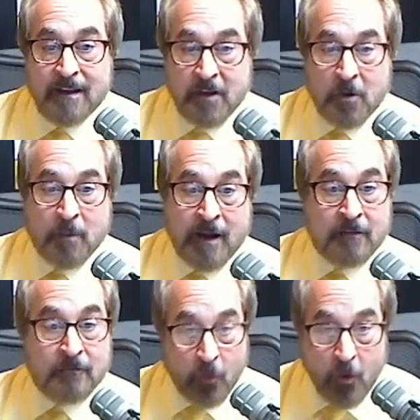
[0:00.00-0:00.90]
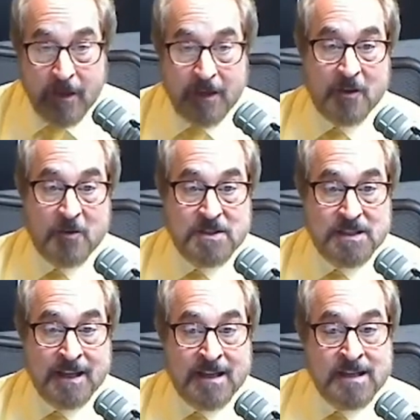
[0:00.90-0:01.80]
thereby avoiding those
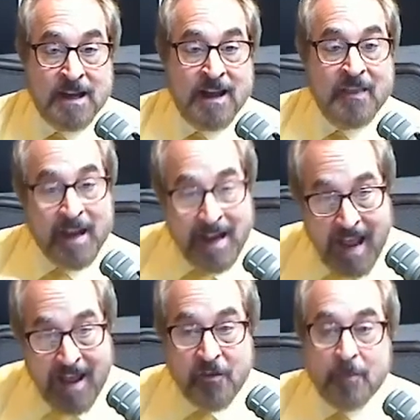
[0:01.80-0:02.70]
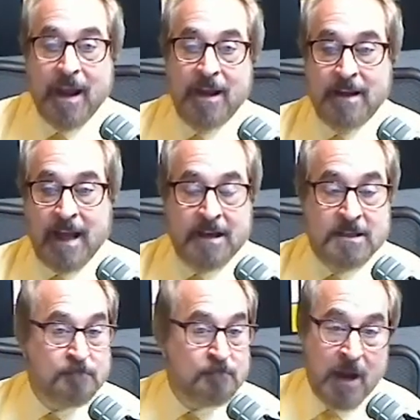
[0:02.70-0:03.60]
cities that had the
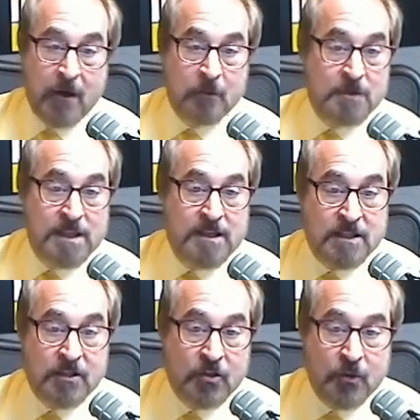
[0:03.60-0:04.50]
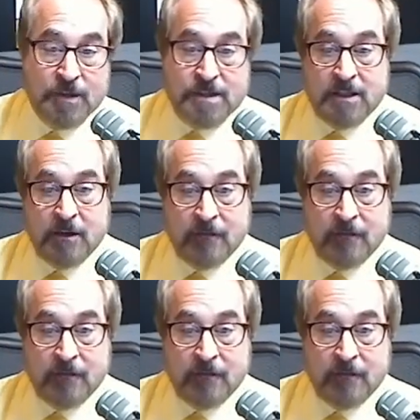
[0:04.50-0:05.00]
mandates. Now, it was easy to do in the Cedar